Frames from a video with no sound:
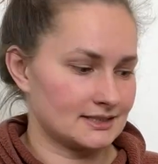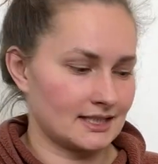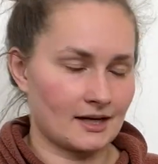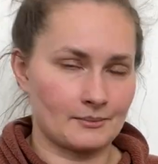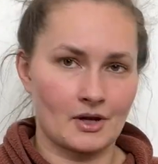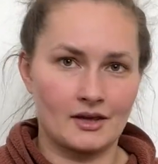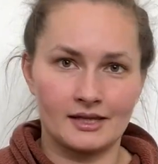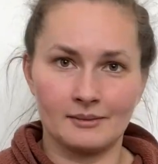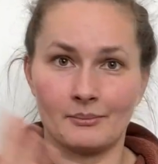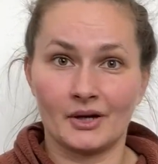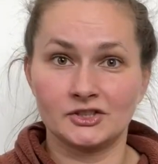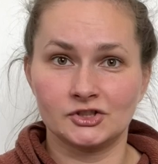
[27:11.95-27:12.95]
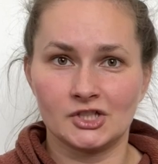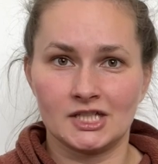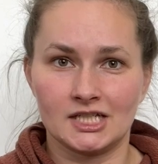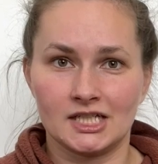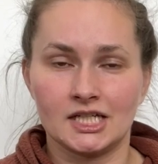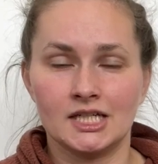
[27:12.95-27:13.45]
Like, I'm not like
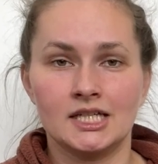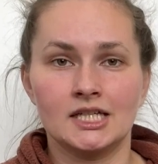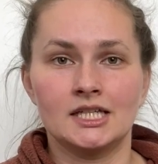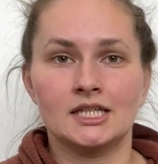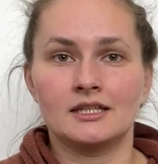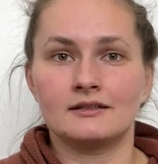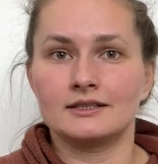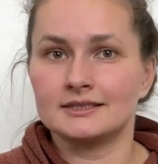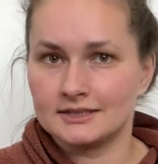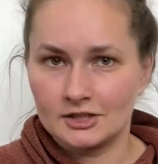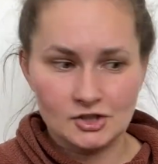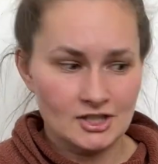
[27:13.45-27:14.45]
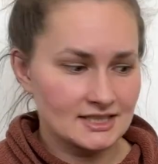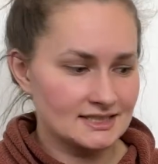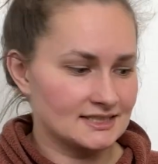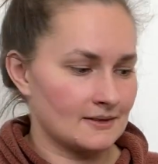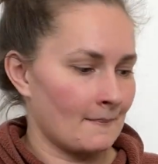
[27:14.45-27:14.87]
bunching the stitches.